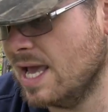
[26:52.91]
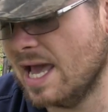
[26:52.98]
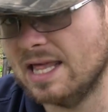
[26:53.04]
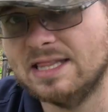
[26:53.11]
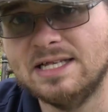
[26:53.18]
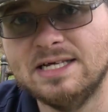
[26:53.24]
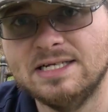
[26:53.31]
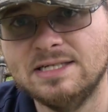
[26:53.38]

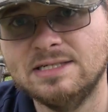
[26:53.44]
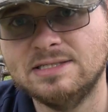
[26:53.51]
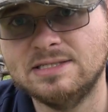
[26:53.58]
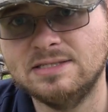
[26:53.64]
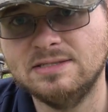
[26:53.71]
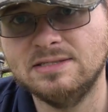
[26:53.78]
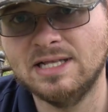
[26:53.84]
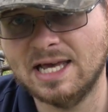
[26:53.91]
and the
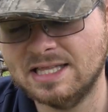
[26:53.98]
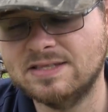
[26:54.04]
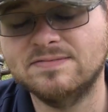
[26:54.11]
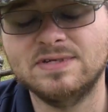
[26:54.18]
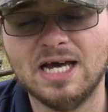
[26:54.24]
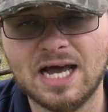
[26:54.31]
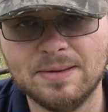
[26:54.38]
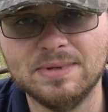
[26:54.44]
length
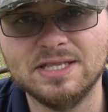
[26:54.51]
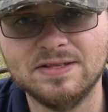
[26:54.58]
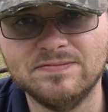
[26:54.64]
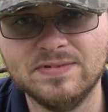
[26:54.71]
of time in the